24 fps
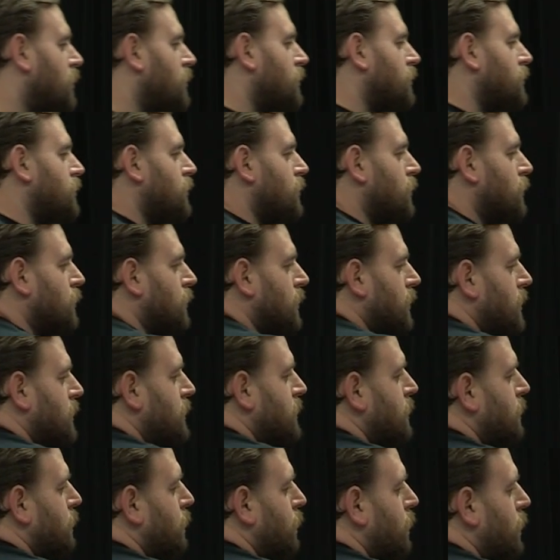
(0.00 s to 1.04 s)
Show that
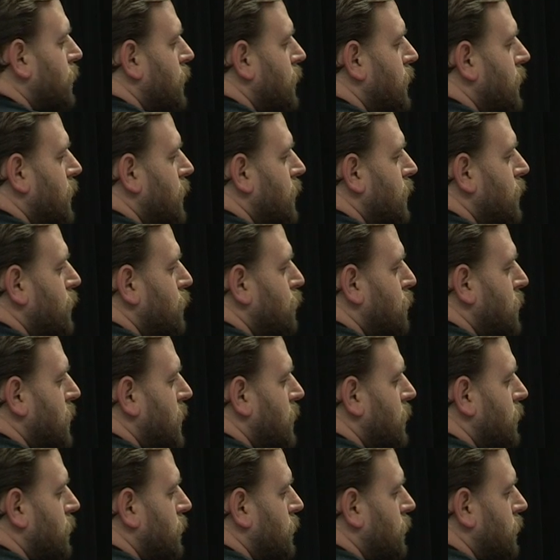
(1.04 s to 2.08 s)
it's in front of the other
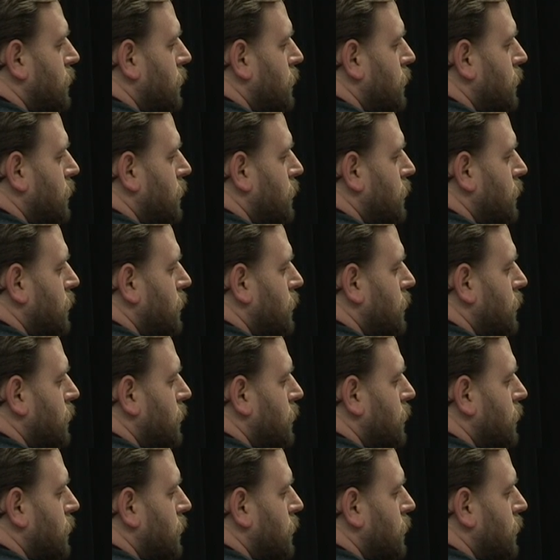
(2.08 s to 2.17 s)
mountain.